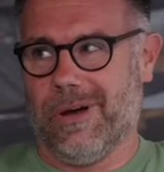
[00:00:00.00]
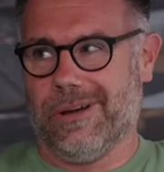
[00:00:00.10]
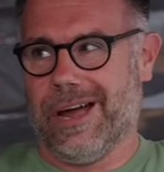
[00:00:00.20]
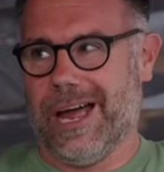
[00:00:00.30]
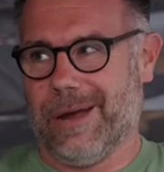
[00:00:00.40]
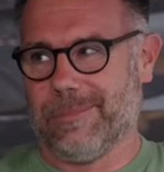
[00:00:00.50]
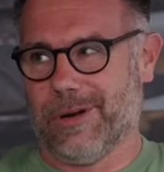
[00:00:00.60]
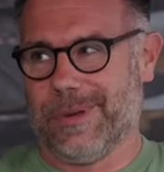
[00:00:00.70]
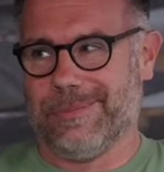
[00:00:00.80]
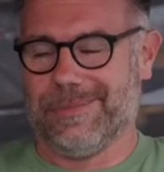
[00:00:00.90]
but I am
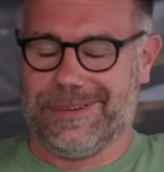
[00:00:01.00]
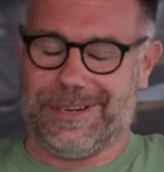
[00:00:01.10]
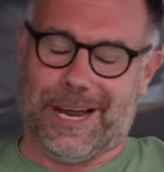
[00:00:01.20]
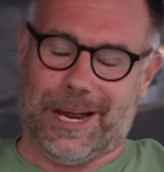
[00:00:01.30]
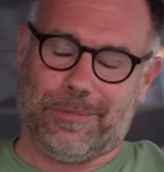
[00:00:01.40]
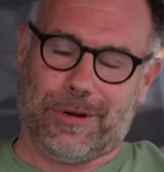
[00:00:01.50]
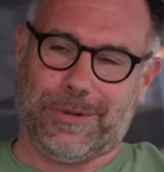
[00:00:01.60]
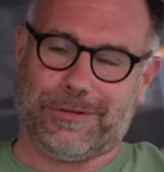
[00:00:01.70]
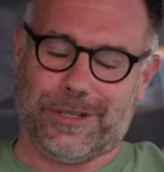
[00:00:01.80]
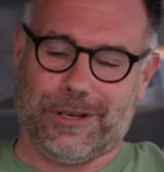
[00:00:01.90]
coming. Yeah. I am
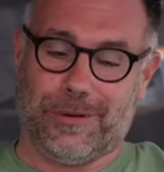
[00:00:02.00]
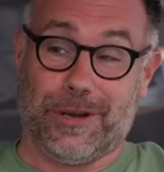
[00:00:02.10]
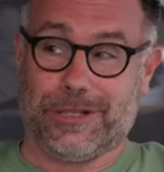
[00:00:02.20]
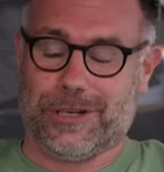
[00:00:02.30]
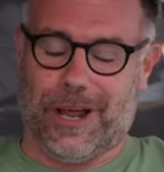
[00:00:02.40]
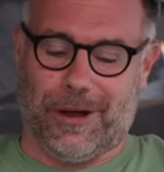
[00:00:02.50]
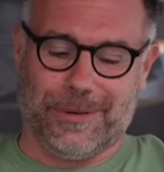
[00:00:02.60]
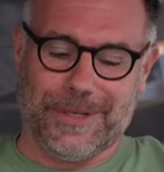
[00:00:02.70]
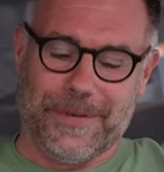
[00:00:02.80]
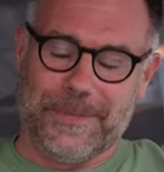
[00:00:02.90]
coming to you, as you know,
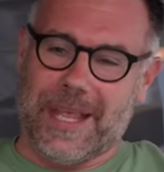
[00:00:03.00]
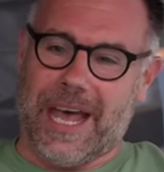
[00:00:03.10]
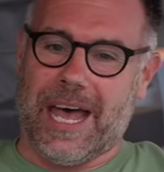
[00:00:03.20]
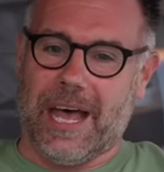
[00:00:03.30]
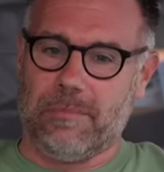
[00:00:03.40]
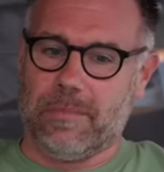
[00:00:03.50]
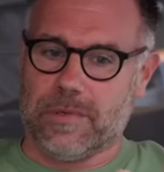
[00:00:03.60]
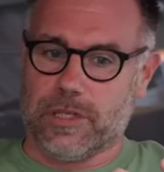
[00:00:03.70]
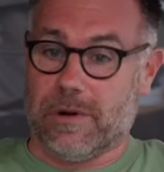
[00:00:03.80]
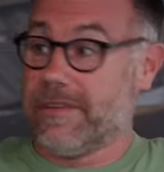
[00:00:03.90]

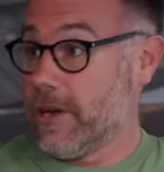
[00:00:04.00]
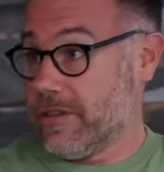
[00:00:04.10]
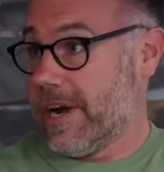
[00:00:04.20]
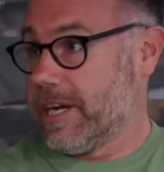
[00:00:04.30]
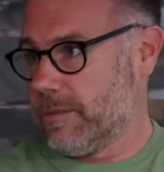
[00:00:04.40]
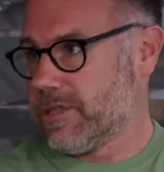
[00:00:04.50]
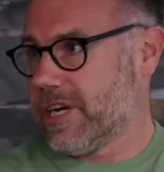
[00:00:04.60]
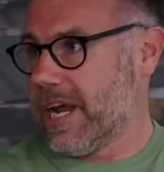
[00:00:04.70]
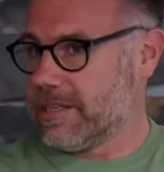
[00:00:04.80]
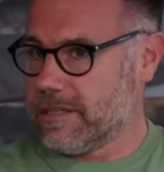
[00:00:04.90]
to have another annual
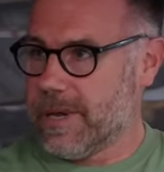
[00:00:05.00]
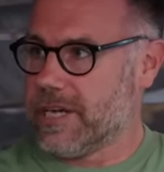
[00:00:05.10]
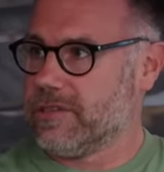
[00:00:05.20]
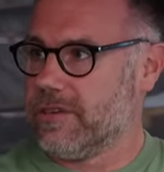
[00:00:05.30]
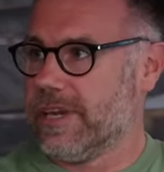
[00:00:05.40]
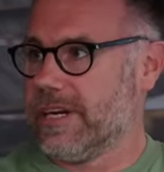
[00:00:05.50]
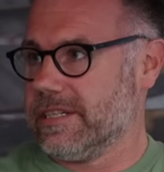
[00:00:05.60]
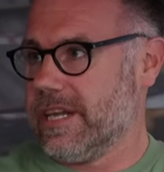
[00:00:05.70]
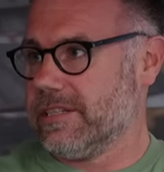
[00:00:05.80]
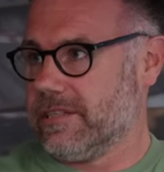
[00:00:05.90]
check to make sure that
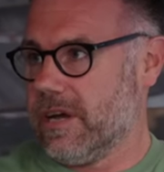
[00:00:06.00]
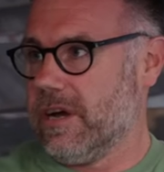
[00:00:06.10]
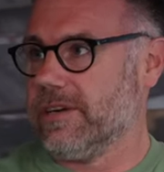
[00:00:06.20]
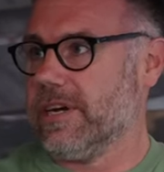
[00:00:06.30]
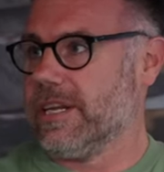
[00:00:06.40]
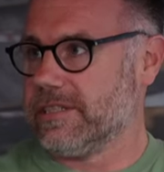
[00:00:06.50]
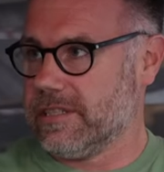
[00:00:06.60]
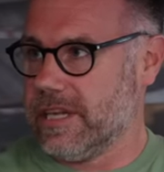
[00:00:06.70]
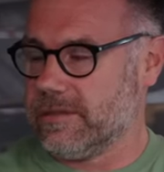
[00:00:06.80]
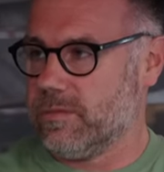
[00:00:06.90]
it's done and it's
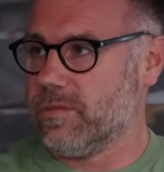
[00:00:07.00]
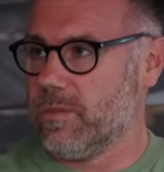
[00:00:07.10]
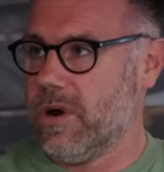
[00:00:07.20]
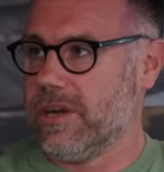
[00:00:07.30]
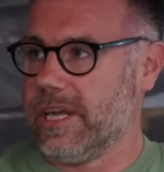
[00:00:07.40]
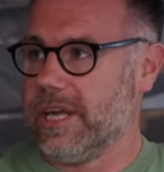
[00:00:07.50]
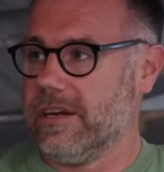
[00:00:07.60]
working.